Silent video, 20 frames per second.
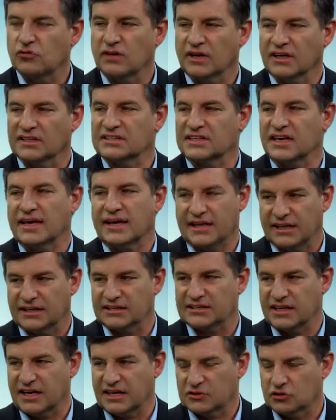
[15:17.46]
you can say it is
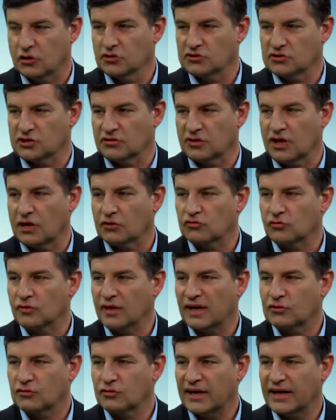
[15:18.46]
the exhausted
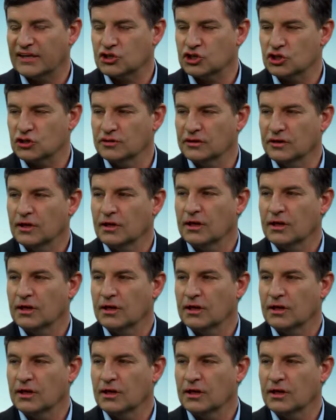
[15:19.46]
autoregulation,